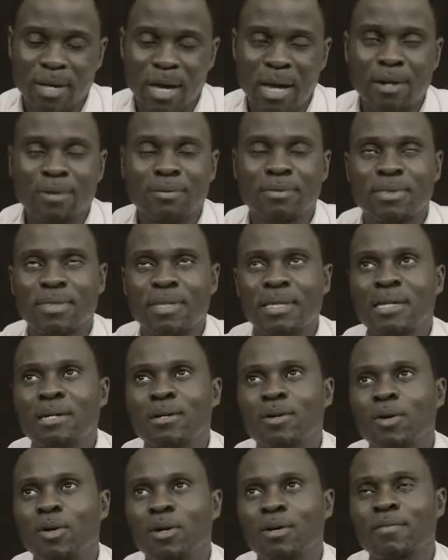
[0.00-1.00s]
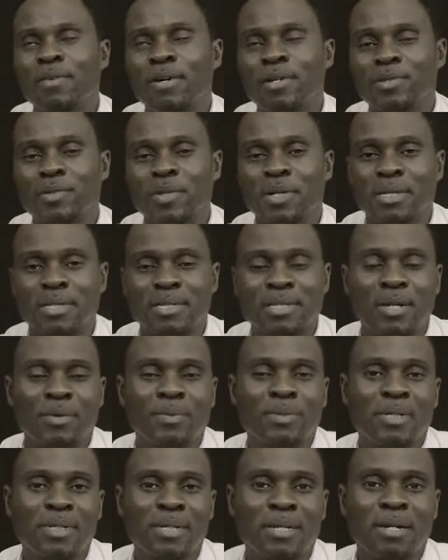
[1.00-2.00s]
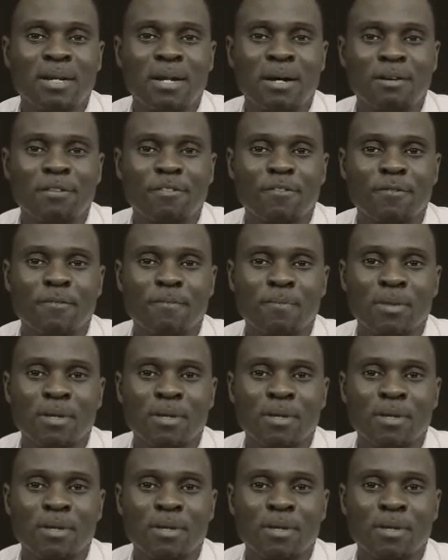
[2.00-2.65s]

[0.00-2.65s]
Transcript: I don't think all of us can say we did enough.